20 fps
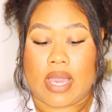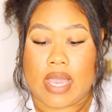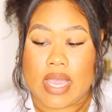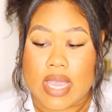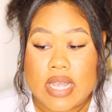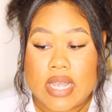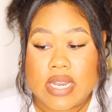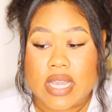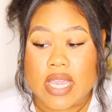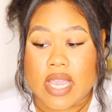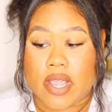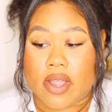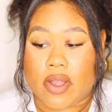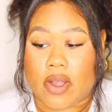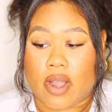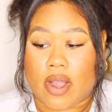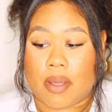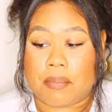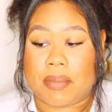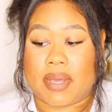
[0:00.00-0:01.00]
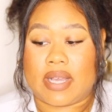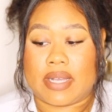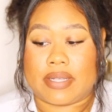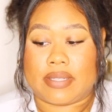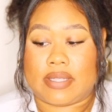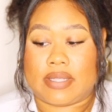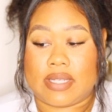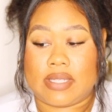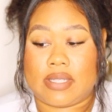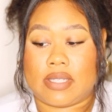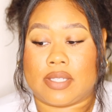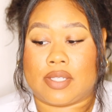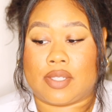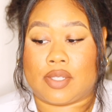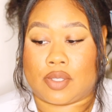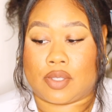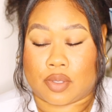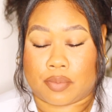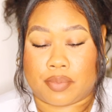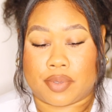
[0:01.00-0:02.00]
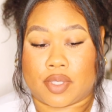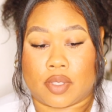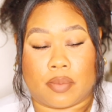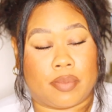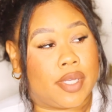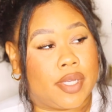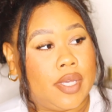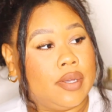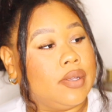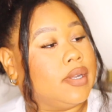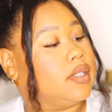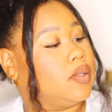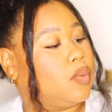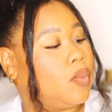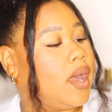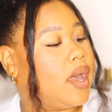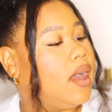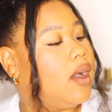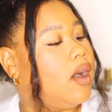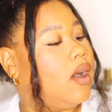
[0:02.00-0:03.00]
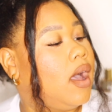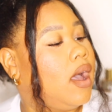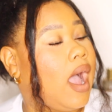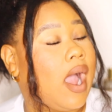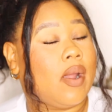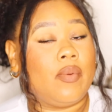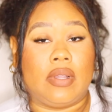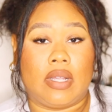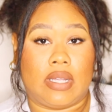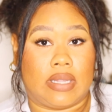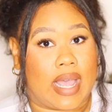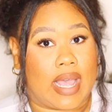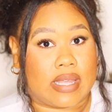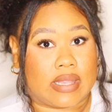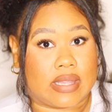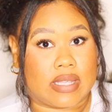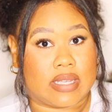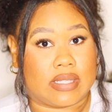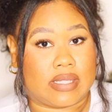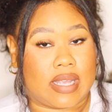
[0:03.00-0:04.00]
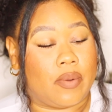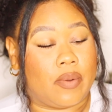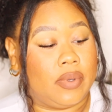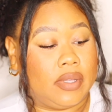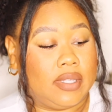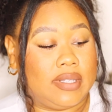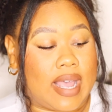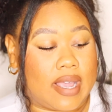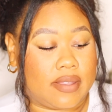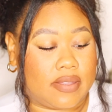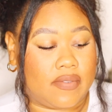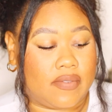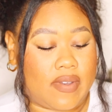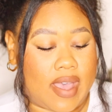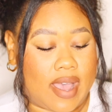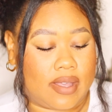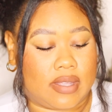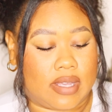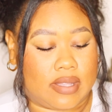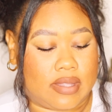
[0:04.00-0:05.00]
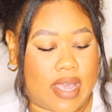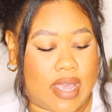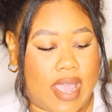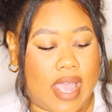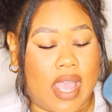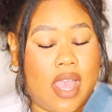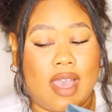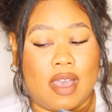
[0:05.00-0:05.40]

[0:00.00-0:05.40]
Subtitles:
in here because this is super cute as well. I really like this. I really like the fact that they